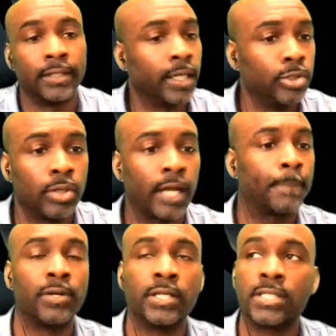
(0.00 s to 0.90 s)
Yeah, you got a
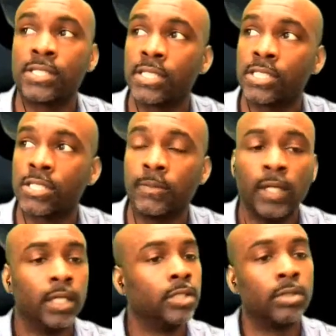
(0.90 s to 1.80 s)
prison system,
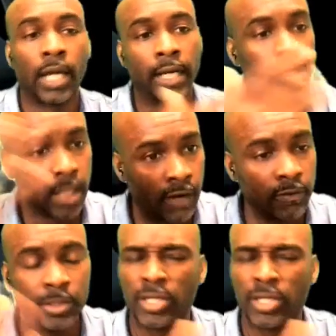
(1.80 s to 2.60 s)
you got government,